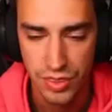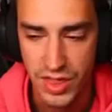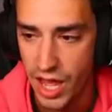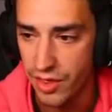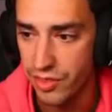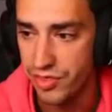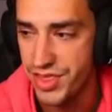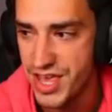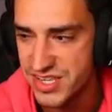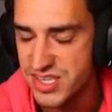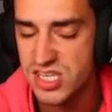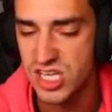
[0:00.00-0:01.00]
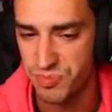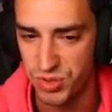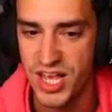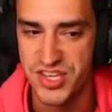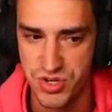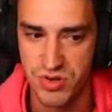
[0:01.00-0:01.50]
Now, this is a
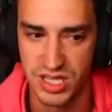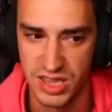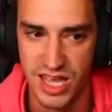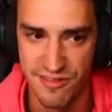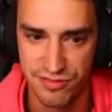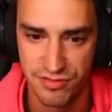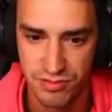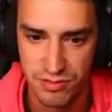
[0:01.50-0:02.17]
place you can live,